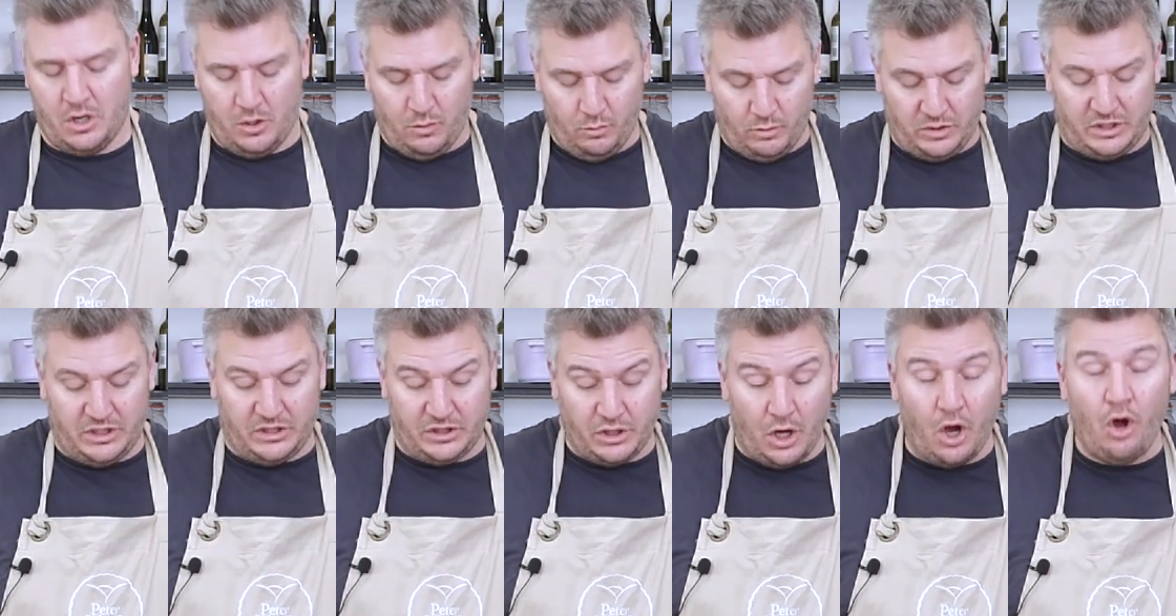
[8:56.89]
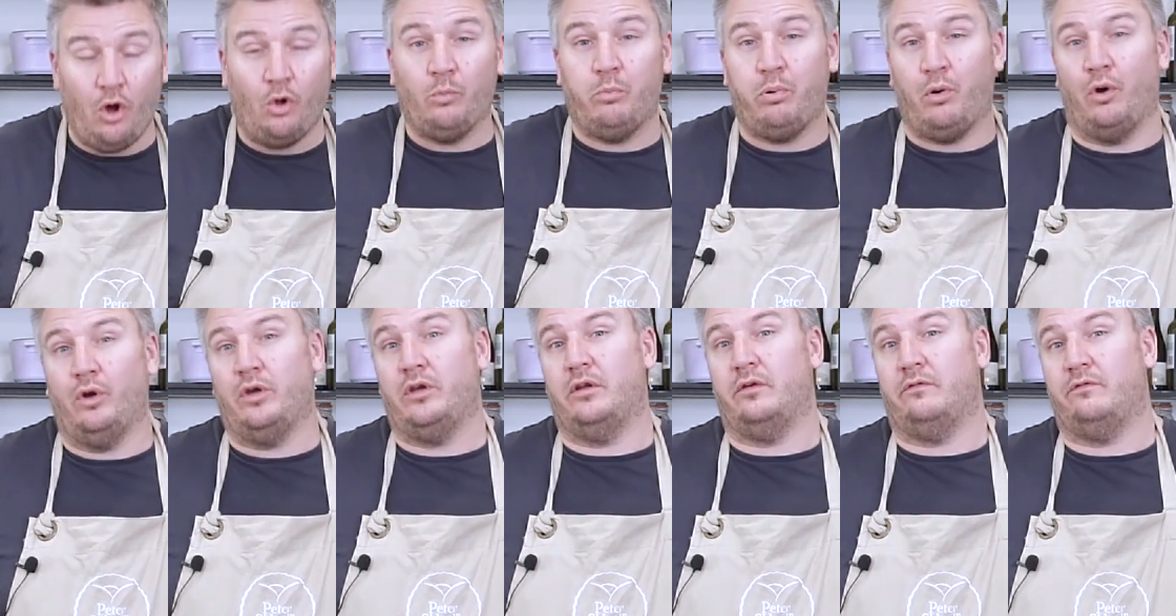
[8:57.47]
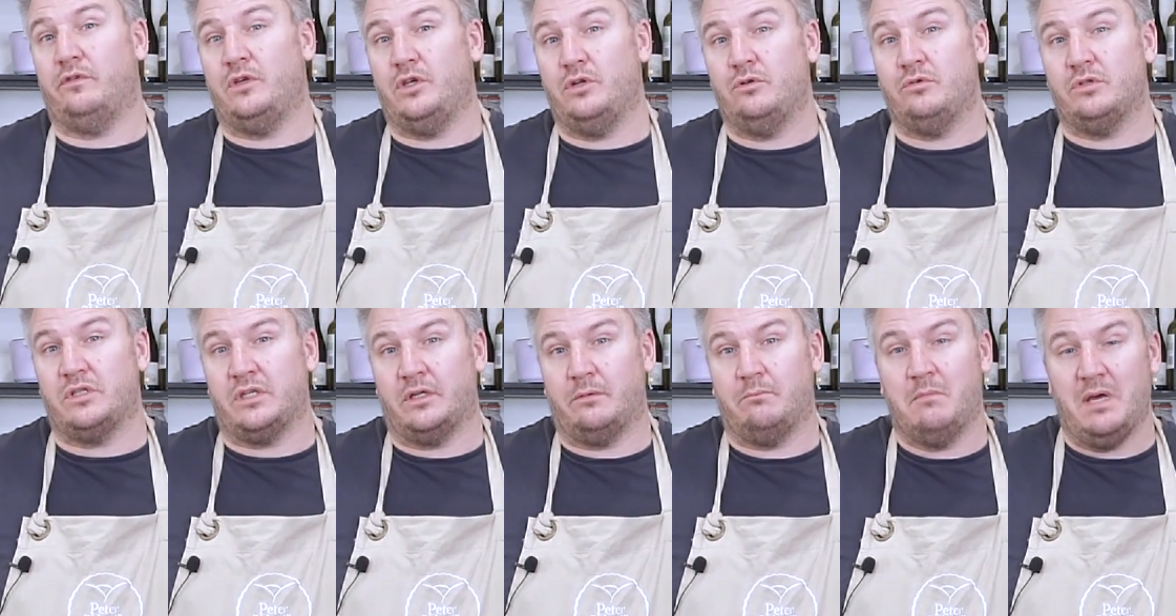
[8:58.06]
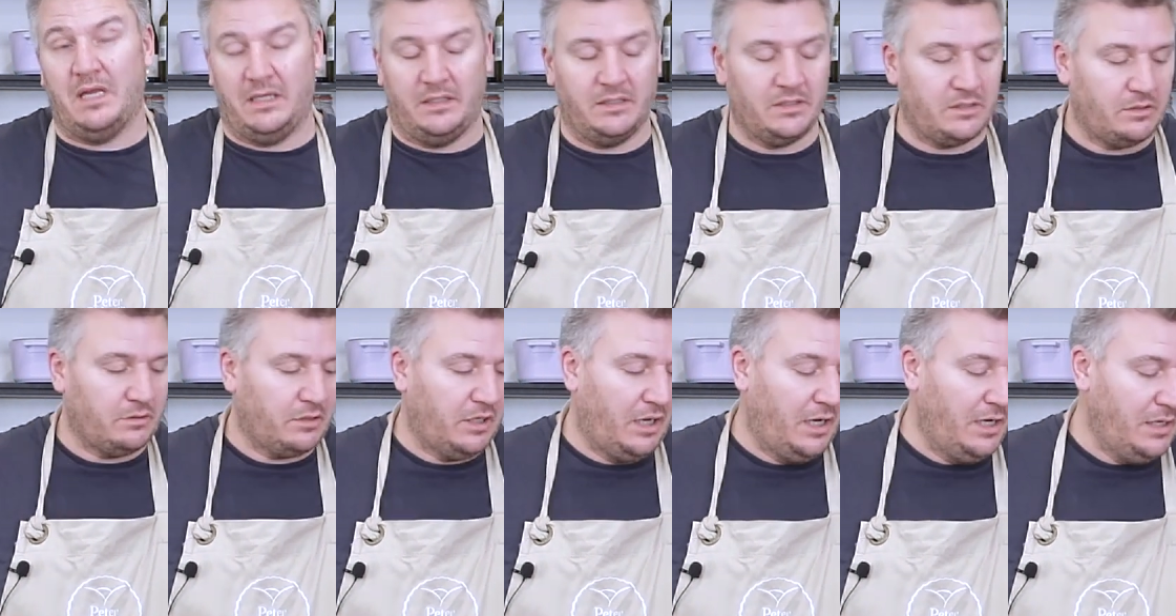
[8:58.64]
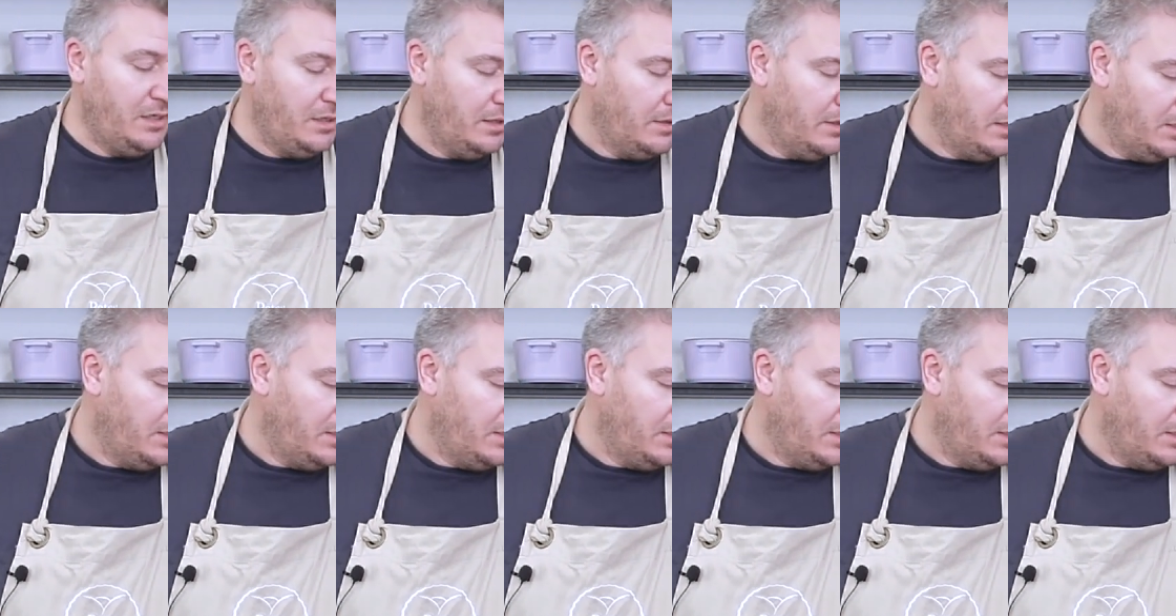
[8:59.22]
which is the whole point of using mint, okay?